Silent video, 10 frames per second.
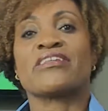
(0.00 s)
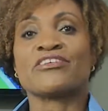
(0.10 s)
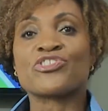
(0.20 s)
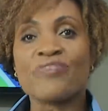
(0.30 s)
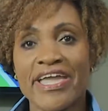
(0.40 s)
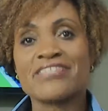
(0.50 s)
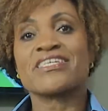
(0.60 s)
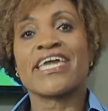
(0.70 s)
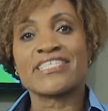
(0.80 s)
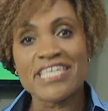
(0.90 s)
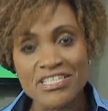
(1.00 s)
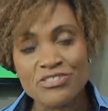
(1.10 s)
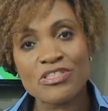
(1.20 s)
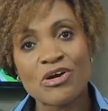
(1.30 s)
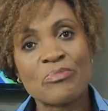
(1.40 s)
they're trying to get
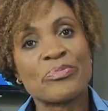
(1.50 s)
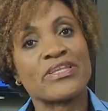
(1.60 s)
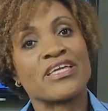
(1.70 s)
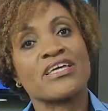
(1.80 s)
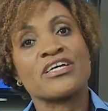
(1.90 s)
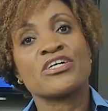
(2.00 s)
into the company